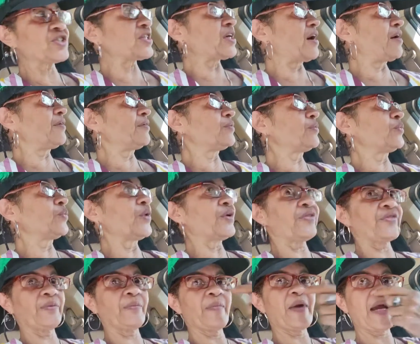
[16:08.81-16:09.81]
out with
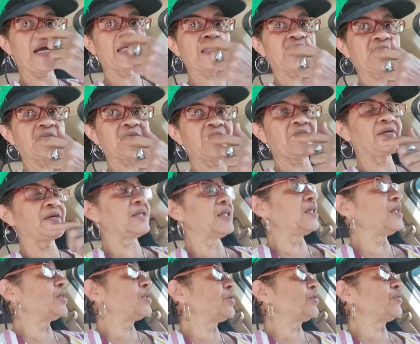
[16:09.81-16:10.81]
the mask down
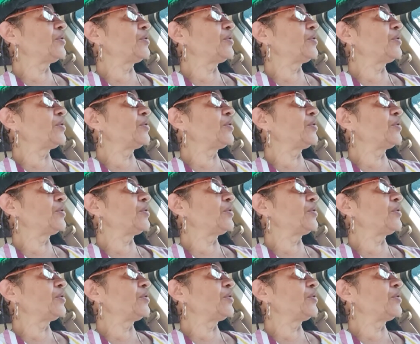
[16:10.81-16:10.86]
here